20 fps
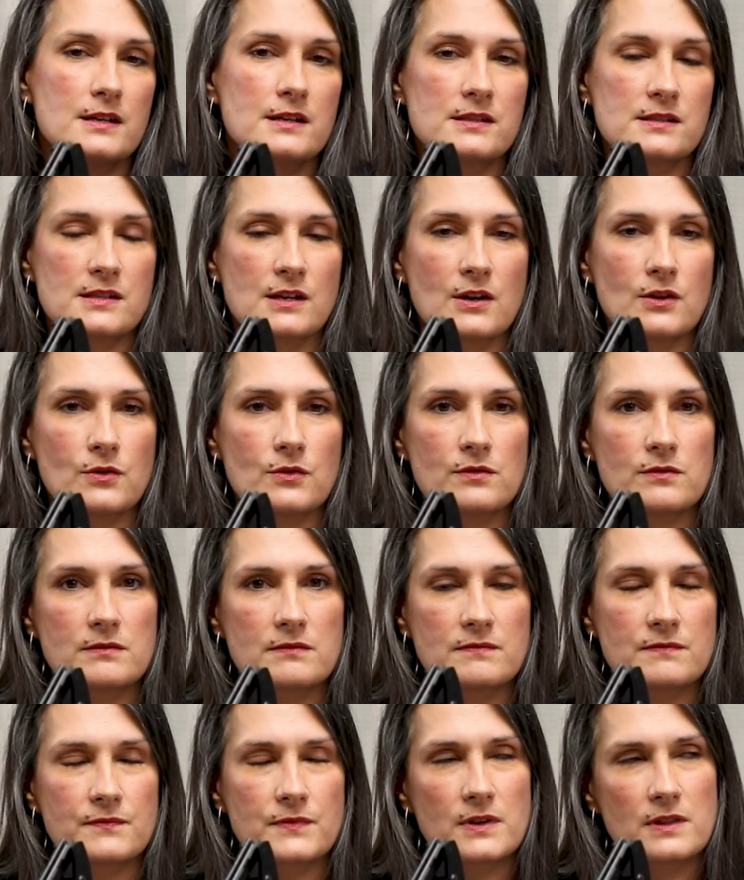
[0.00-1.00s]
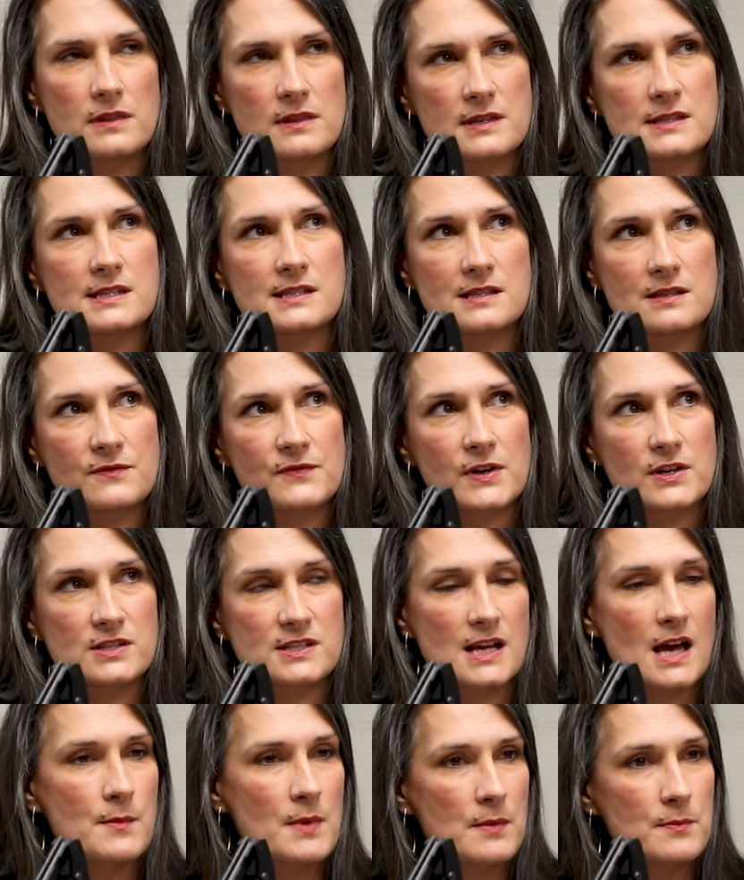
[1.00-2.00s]
So this is the first
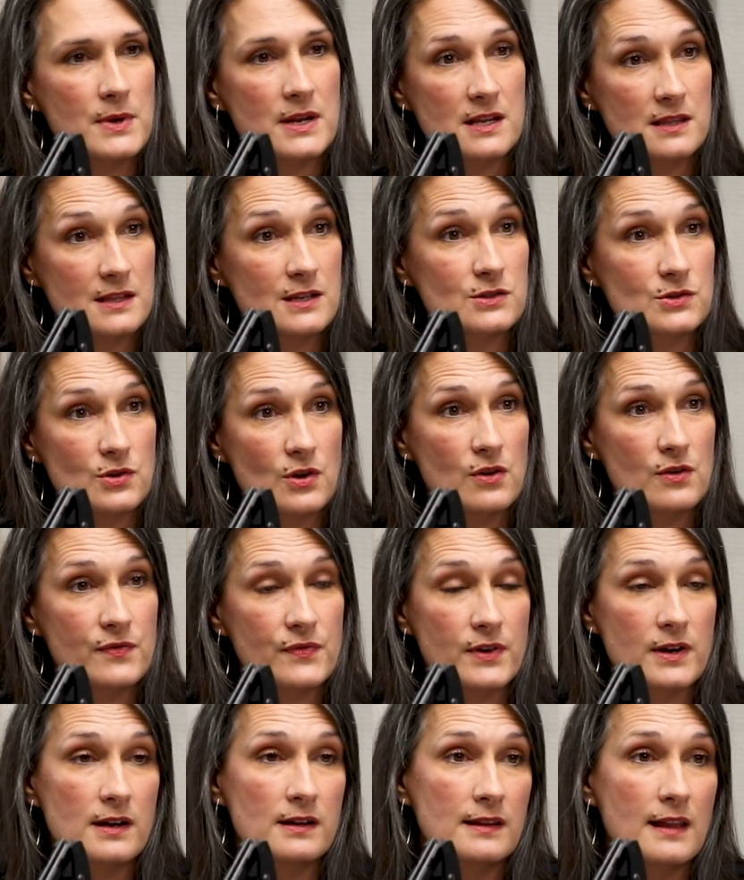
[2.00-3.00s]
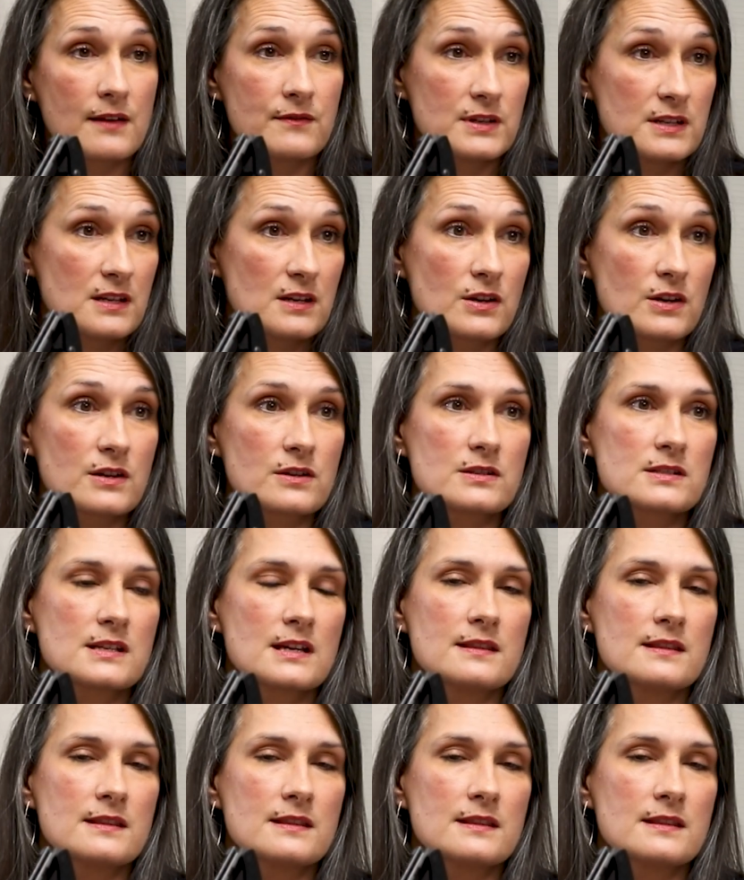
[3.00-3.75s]
time I've been in this role for 11 years,